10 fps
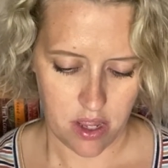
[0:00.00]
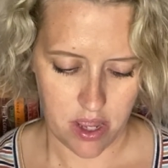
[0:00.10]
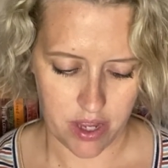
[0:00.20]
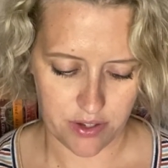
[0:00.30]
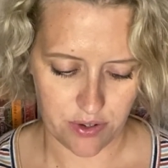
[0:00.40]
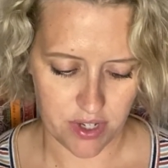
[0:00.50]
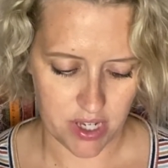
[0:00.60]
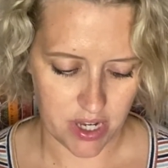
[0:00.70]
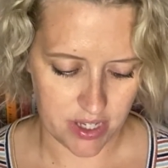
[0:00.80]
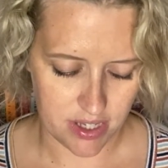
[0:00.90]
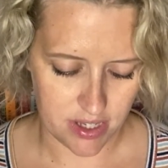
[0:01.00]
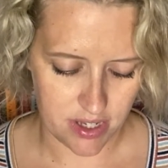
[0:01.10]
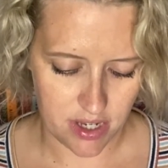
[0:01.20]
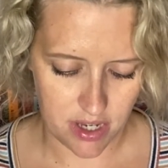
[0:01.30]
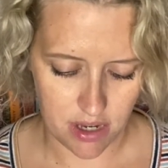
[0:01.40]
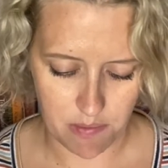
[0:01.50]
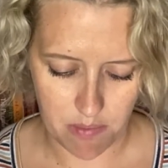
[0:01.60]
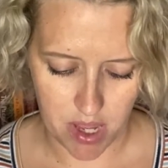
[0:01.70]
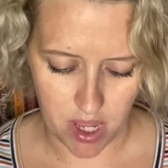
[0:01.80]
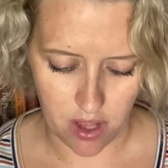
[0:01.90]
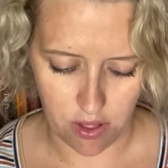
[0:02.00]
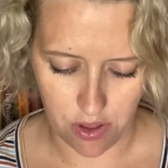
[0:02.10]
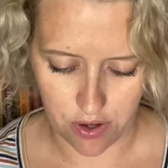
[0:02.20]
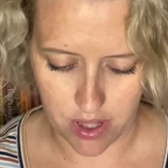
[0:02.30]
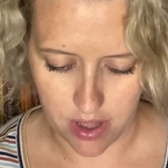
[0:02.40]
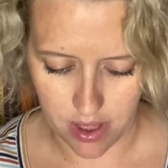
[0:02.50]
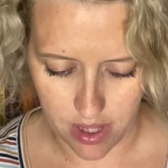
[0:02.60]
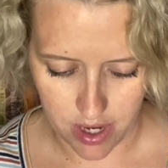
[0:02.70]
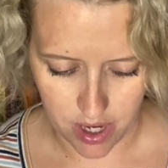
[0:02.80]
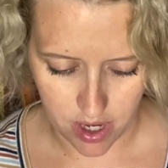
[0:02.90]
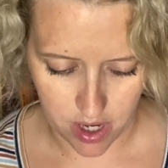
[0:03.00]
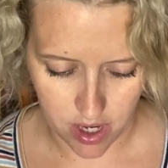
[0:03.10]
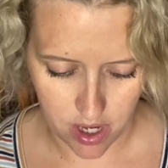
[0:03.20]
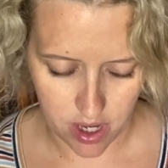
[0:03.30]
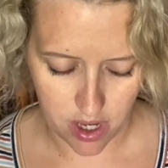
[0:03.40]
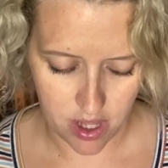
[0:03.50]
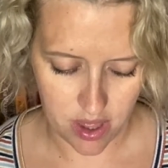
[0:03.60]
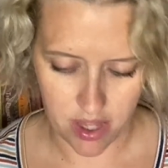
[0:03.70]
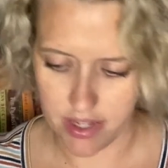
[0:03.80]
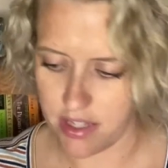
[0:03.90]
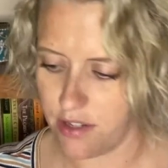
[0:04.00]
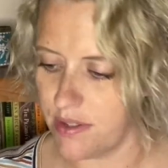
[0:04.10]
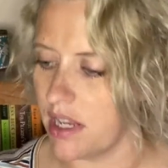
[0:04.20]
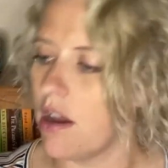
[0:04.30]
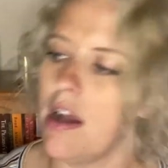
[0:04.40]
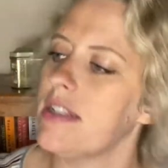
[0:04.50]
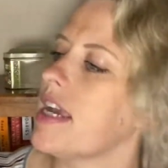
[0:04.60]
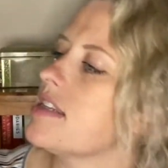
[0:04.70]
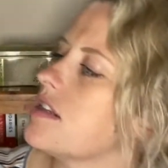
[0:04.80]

exercise C may look like this using context